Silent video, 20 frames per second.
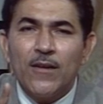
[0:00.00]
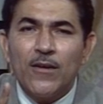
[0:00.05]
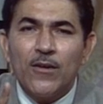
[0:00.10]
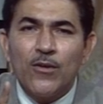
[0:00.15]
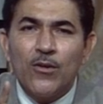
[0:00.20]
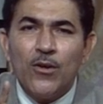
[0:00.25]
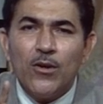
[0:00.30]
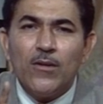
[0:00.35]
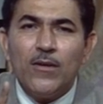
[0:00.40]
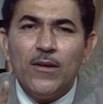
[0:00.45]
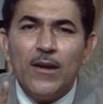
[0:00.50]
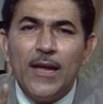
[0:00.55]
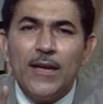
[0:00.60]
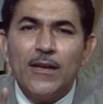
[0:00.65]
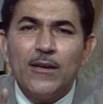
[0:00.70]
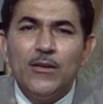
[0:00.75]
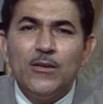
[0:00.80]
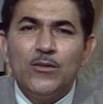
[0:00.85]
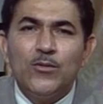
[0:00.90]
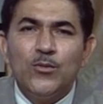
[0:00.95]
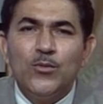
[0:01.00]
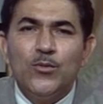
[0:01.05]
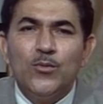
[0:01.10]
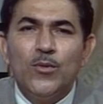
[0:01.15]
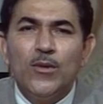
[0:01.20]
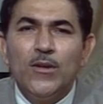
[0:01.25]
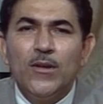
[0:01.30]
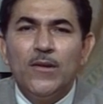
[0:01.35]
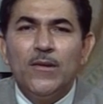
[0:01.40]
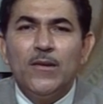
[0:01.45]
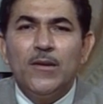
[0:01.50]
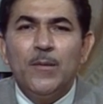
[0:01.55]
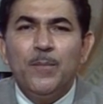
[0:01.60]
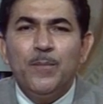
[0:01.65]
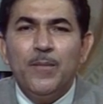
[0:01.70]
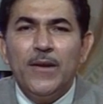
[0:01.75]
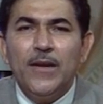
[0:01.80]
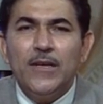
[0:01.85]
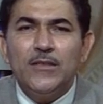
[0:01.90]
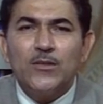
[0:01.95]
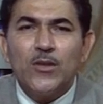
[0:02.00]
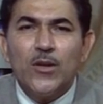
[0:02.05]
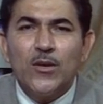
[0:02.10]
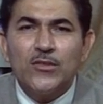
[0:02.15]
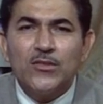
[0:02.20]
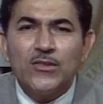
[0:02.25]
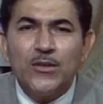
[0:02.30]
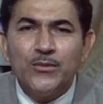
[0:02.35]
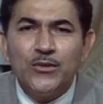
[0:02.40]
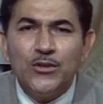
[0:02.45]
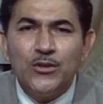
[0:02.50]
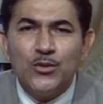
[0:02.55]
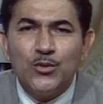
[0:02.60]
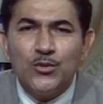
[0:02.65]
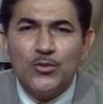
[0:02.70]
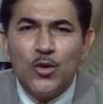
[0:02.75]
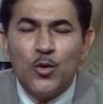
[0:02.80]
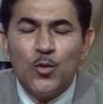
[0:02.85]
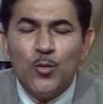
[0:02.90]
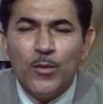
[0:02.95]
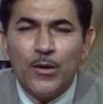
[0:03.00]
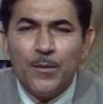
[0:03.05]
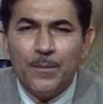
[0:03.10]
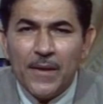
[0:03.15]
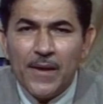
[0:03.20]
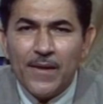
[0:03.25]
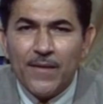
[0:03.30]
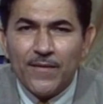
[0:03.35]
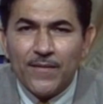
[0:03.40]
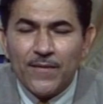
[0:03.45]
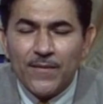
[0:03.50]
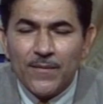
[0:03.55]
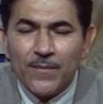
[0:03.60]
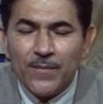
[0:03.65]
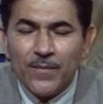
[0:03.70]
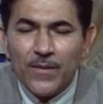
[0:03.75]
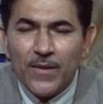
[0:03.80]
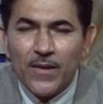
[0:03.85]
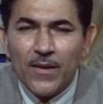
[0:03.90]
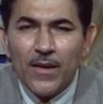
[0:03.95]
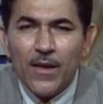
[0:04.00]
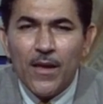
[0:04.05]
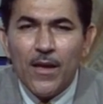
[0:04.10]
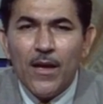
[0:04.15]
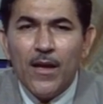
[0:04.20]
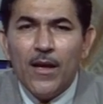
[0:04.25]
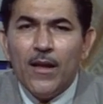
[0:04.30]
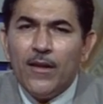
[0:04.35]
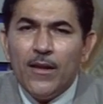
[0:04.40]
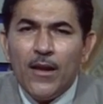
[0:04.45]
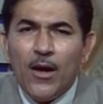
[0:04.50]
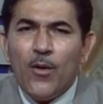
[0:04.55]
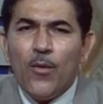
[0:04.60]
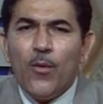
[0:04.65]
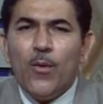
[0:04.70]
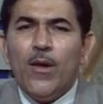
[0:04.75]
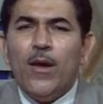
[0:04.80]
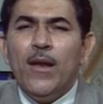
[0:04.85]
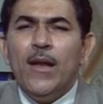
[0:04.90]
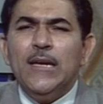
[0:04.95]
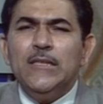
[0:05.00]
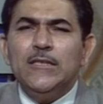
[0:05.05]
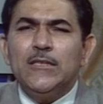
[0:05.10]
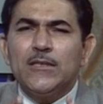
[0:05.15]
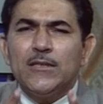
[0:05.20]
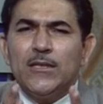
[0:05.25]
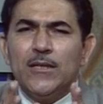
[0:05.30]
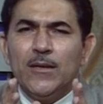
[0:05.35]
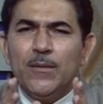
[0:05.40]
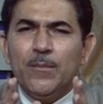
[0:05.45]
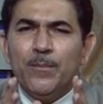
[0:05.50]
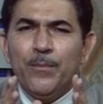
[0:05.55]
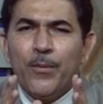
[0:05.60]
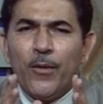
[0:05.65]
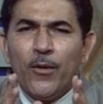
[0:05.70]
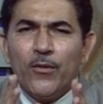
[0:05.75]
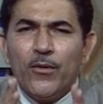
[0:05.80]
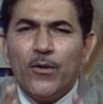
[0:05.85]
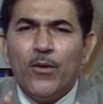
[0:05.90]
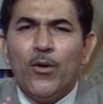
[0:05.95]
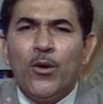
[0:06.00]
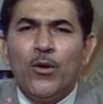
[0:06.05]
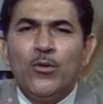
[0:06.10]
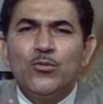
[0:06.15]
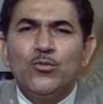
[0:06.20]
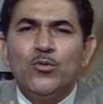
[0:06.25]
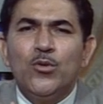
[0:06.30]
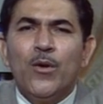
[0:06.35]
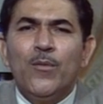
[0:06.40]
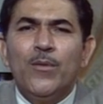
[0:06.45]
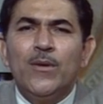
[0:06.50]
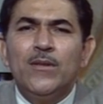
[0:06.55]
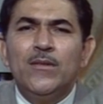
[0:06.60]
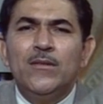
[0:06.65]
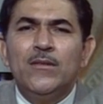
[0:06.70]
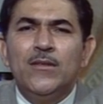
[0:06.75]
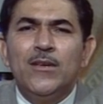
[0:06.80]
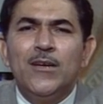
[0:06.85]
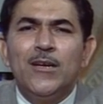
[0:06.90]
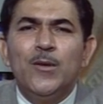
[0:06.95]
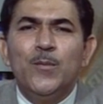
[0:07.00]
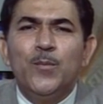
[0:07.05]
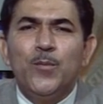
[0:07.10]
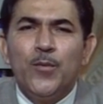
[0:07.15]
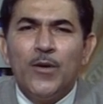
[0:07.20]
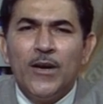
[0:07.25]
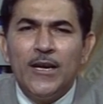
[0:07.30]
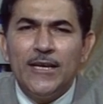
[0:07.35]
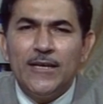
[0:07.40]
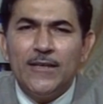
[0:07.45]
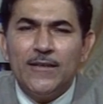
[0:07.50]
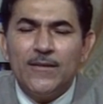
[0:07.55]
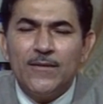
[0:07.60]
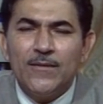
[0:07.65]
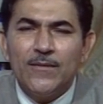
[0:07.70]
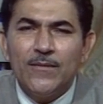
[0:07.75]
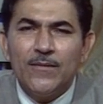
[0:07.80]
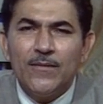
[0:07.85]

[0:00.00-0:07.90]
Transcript: not likely to replace or substitute the human beings. Now let's ponder on to our third point,